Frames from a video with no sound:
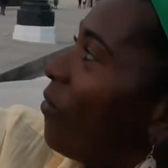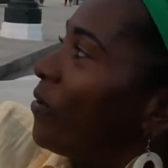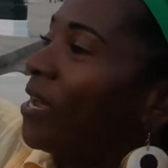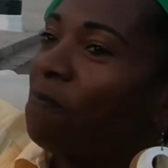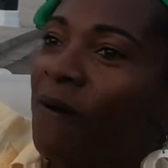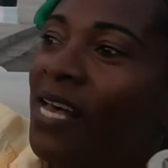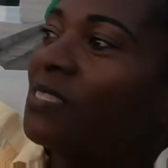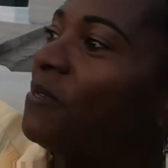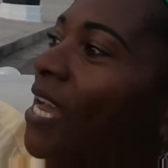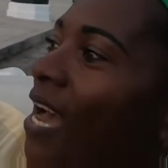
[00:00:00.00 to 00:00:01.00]
now we are
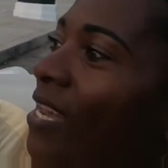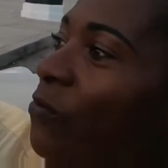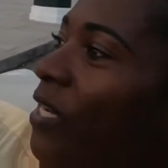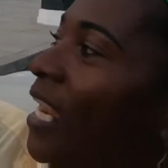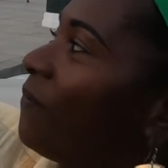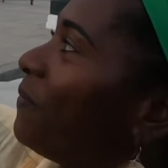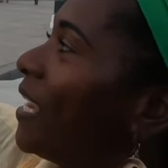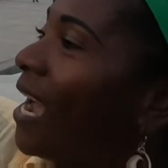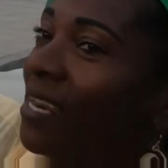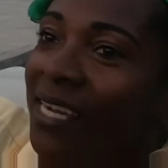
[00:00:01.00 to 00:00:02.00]
passed behind, we left
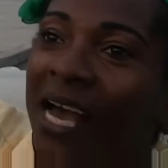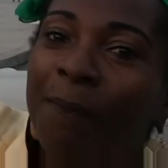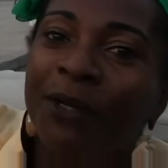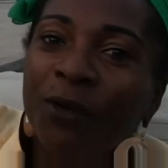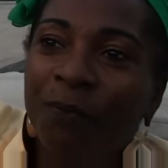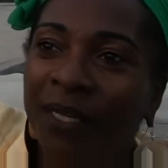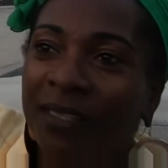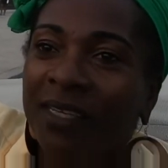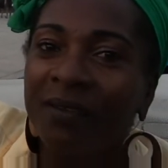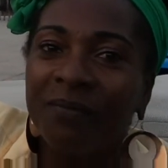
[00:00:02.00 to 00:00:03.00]
behind the Capitol
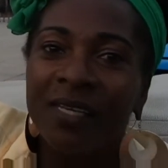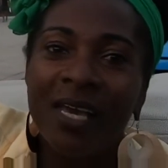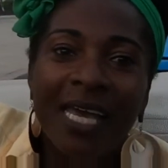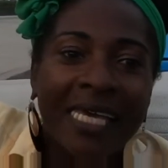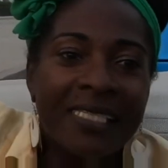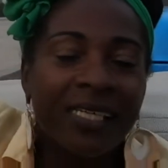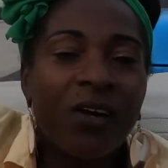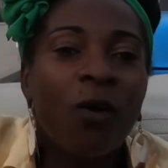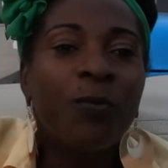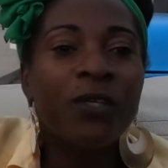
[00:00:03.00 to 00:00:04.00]
building. It's a
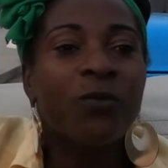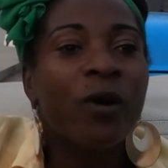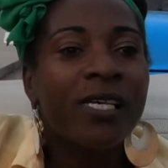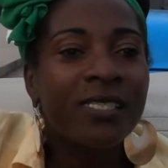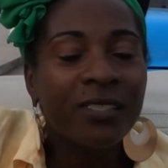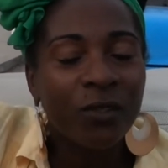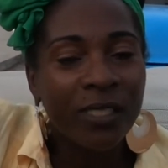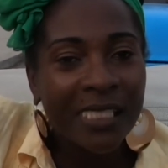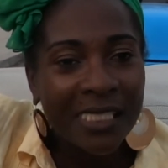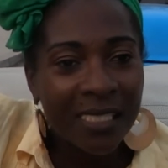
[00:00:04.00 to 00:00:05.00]
copy of the
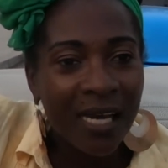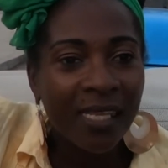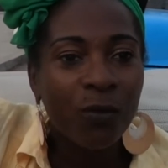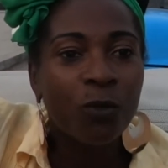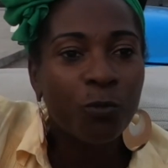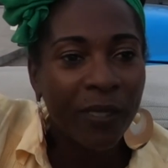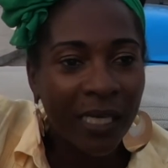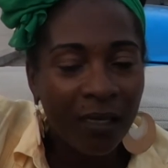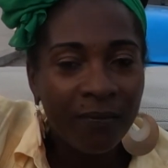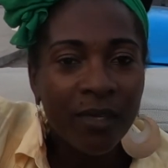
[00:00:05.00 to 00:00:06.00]
Washington DC, and it was
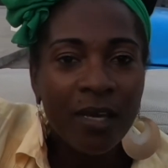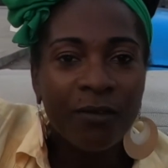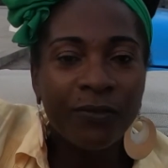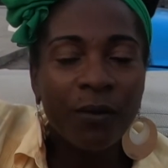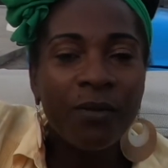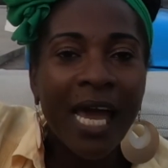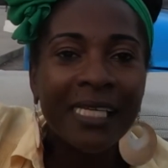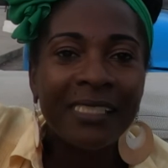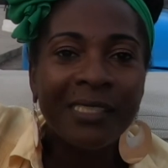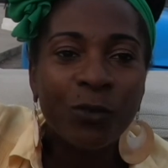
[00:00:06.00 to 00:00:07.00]
built from
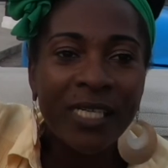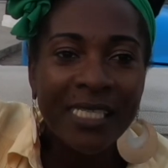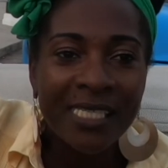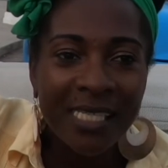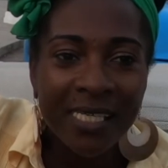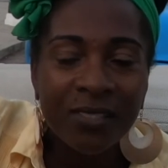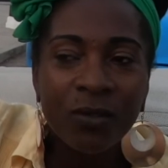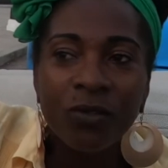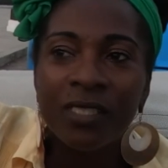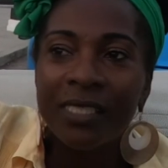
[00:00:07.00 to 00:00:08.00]
1926
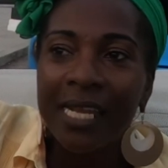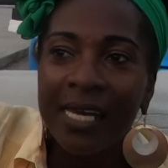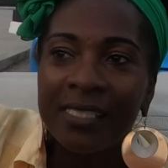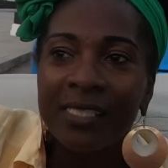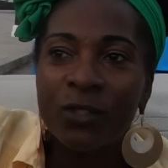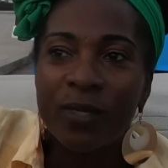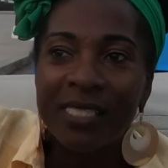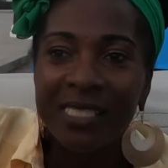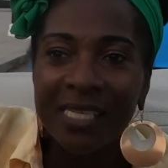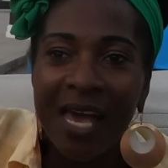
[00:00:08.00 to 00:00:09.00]
until
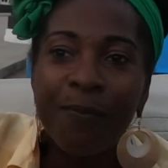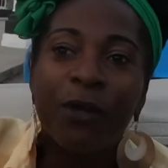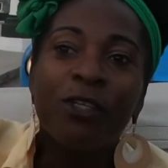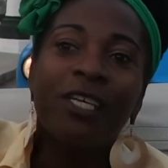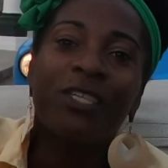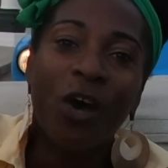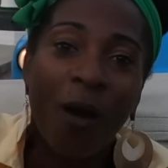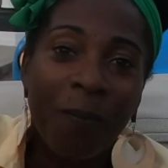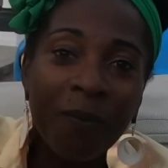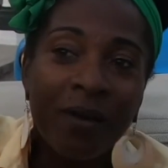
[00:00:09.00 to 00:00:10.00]
1929. But on the
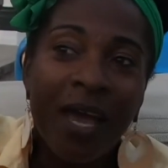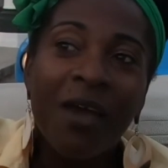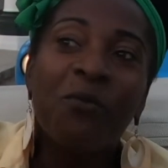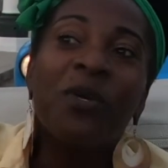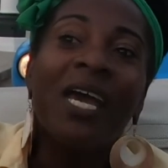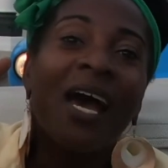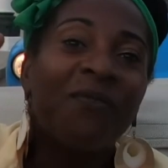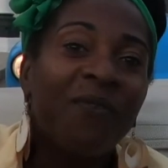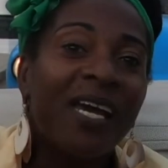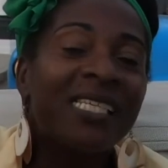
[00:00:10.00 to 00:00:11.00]
top, we
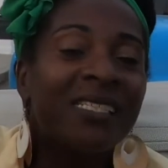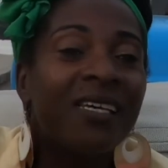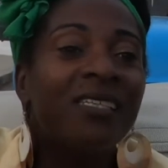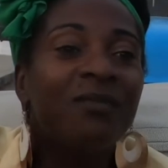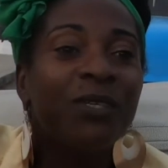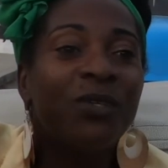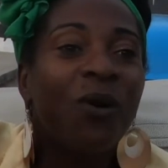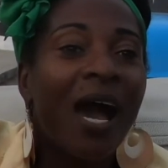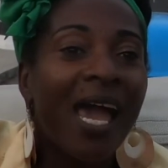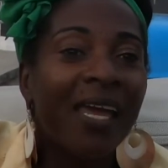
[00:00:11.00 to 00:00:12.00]
have 5 centimeters
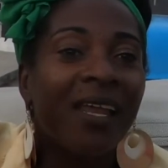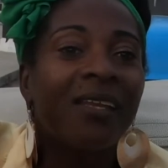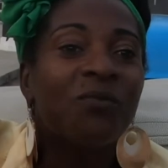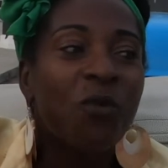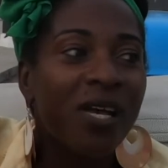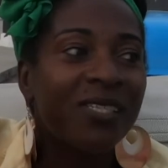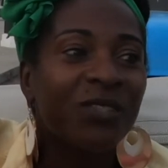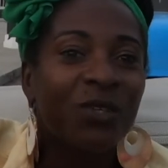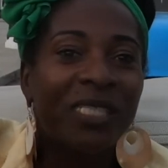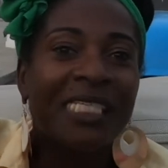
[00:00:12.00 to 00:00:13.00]
higher than the
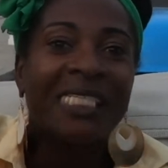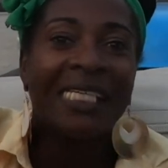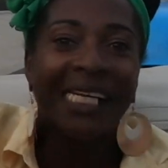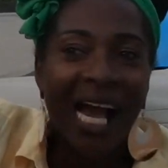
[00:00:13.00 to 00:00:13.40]
Washington DC